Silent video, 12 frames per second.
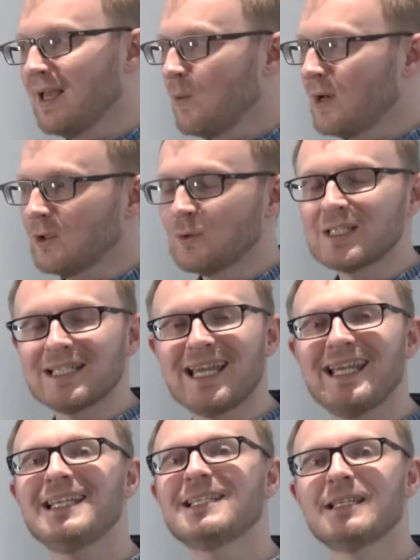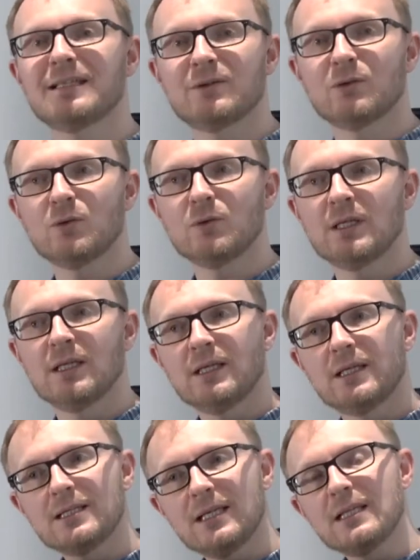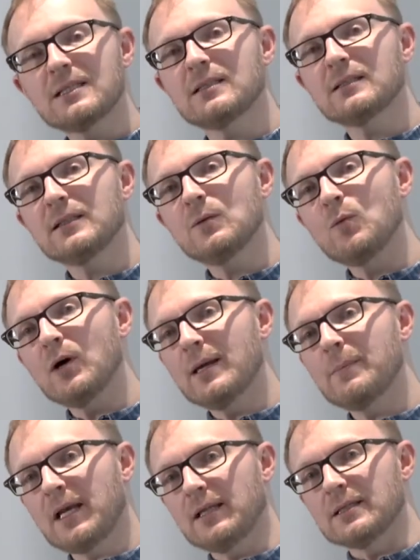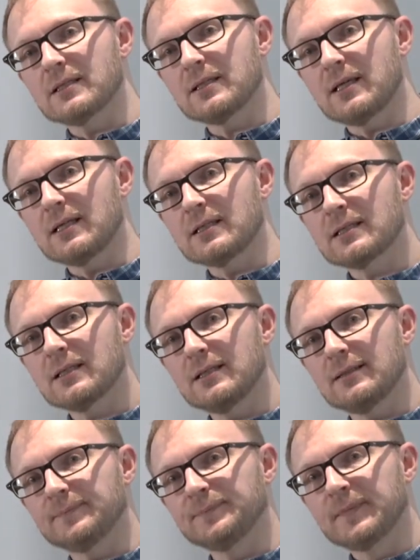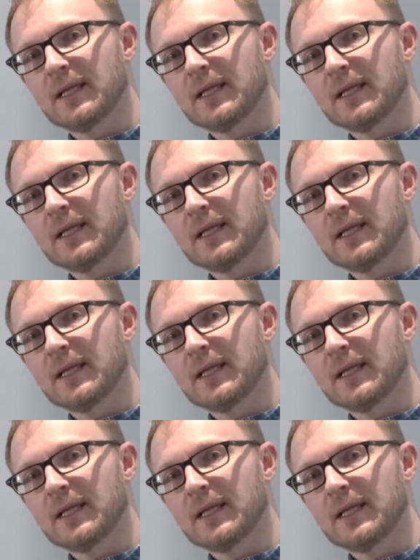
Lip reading: when it looks at any scene at all is instantly white balance to that scene.